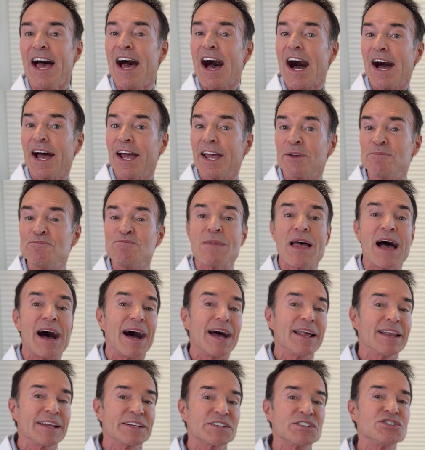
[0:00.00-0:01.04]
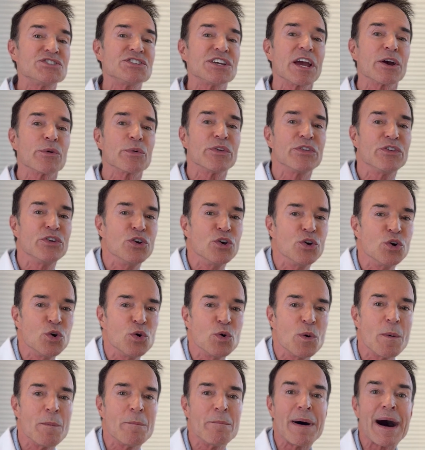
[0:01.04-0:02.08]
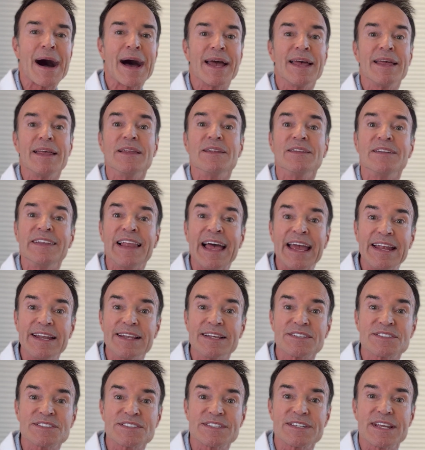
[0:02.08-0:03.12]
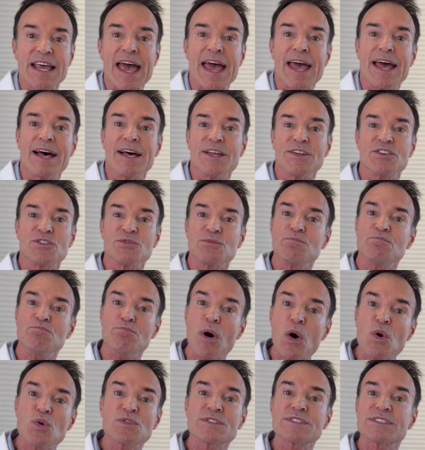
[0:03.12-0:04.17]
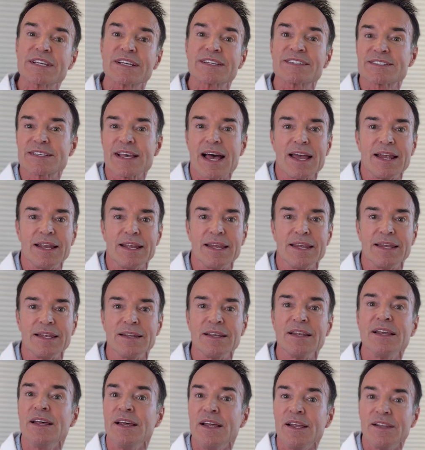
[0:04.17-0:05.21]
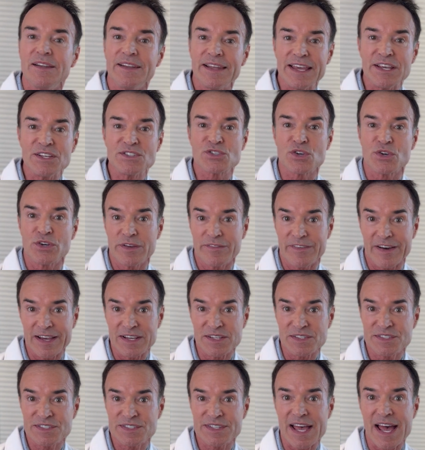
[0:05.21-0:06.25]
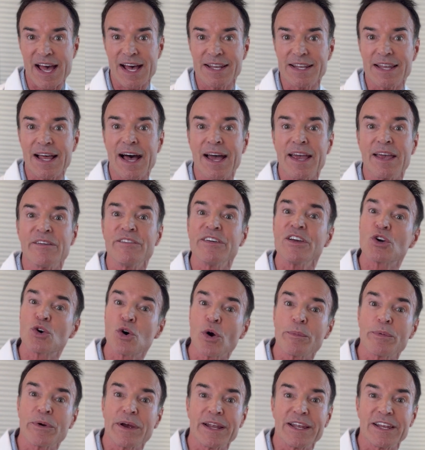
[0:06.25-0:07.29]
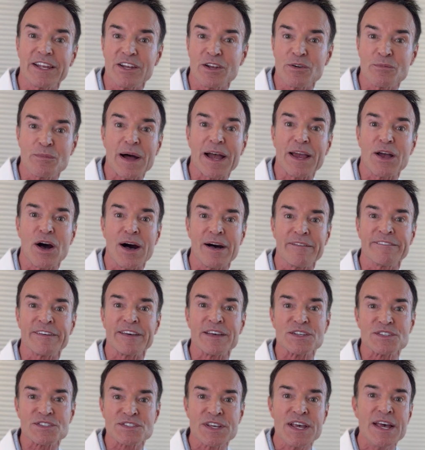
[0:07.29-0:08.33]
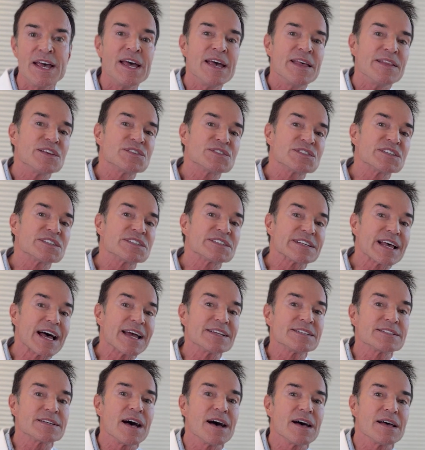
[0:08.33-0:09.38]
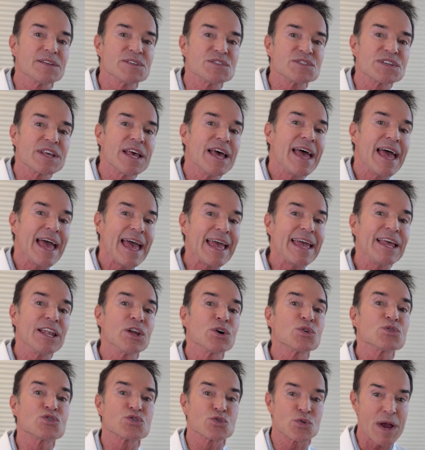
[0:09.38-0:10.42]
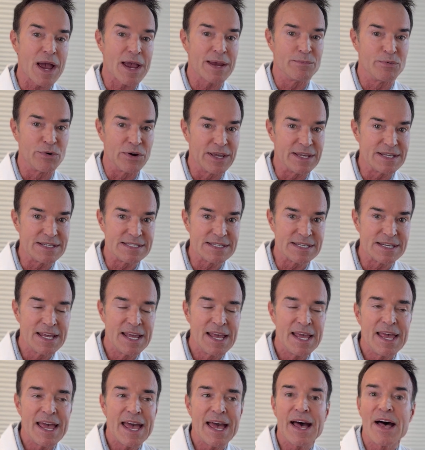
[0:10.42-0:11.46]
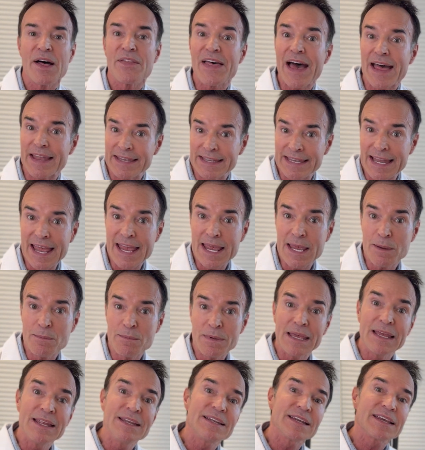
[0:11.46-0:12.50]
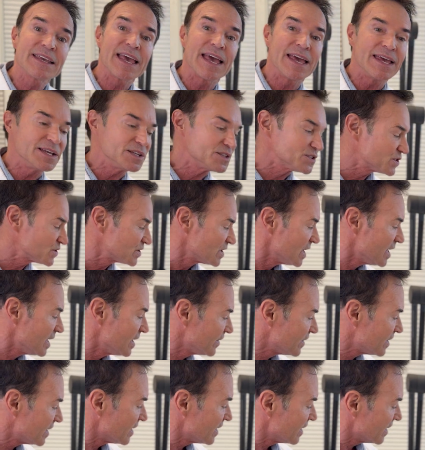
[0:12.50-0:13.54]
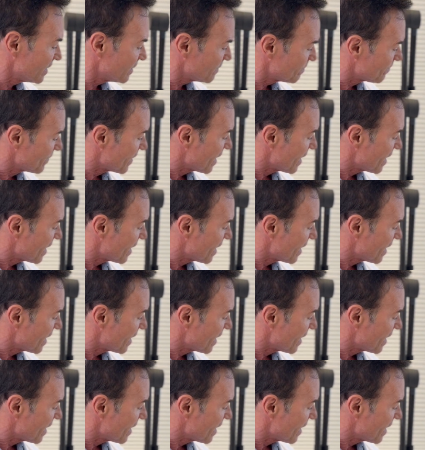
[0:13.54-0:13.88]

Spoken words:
Hi, I'd like to share with you my latest and most exciting laser device that I have incorporated in my office. This is Cyton's HALO TriBrid. That name indicates the